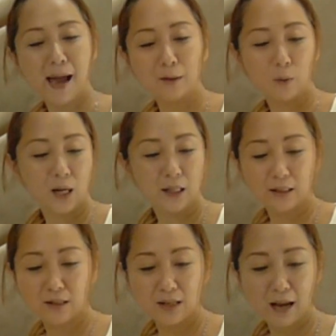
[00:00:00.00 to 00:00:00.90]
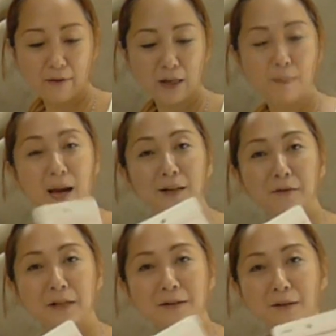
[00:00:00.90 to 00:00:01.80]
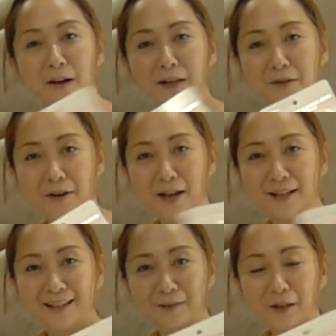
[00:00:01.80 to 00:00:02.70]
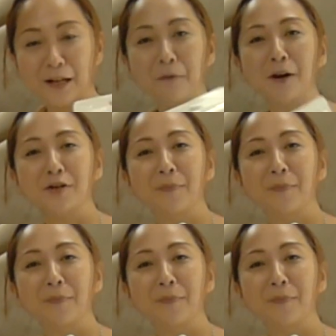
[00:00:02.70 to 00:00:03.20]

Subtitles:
Today we will be using and reviewing this